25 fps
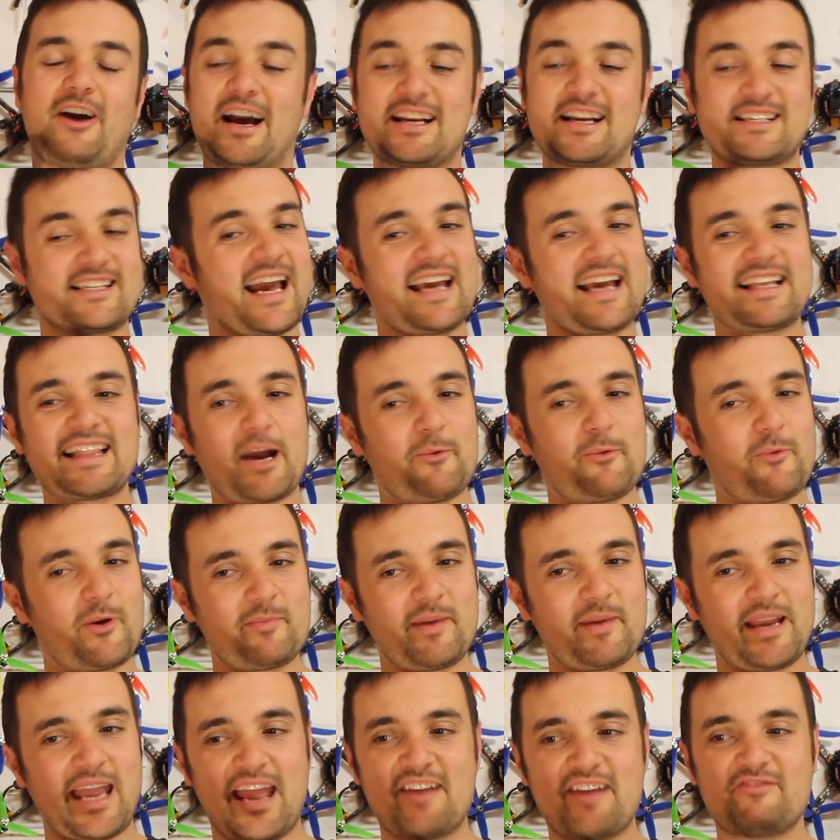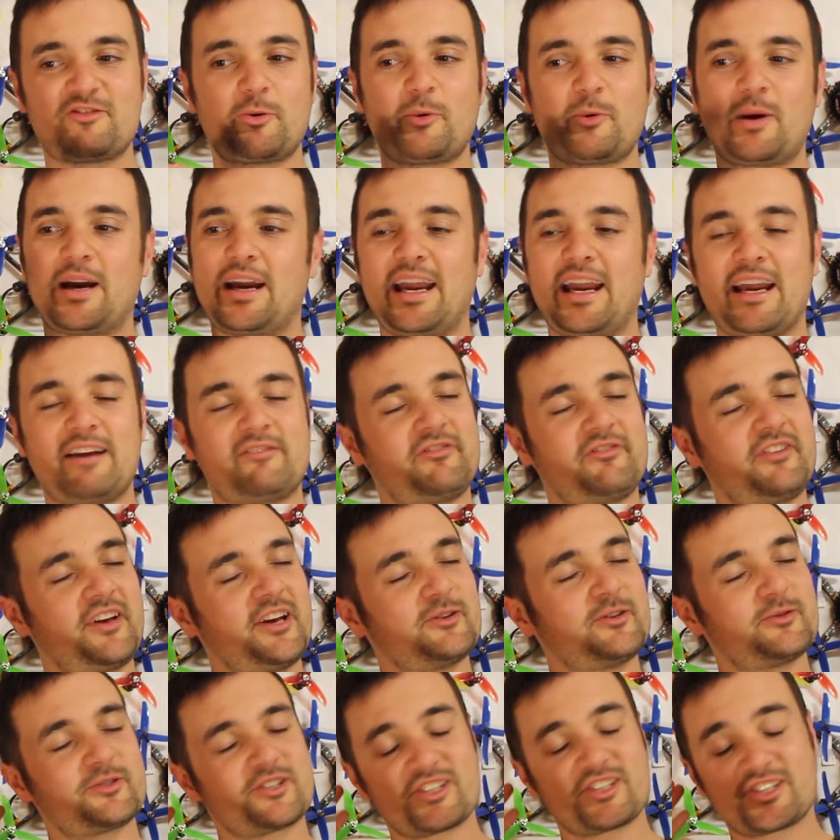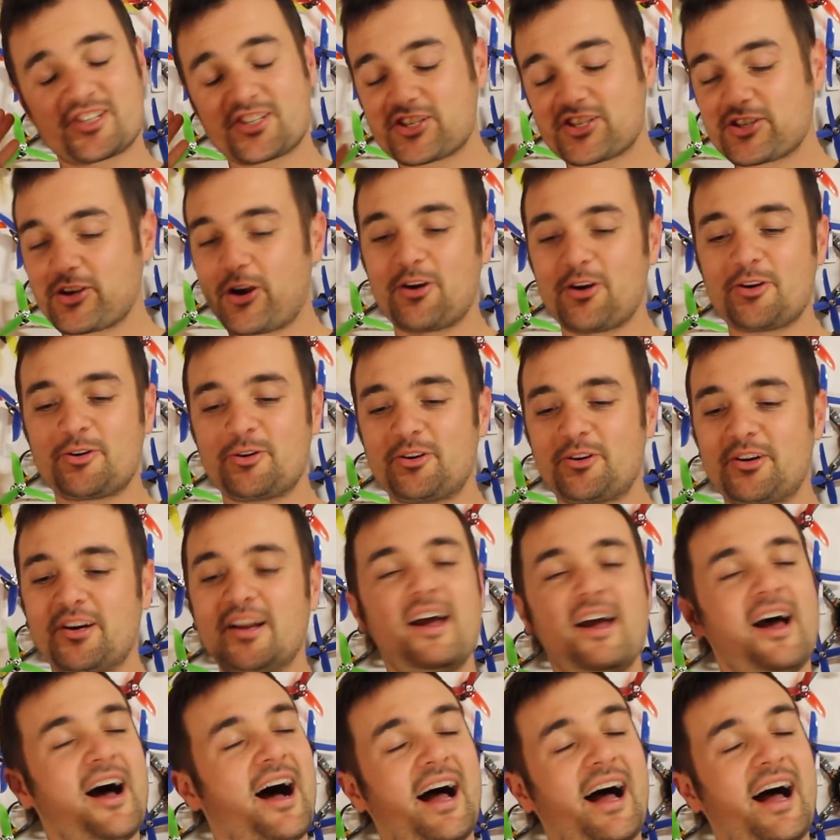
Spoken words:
I take that with me everywhere. It feels so good.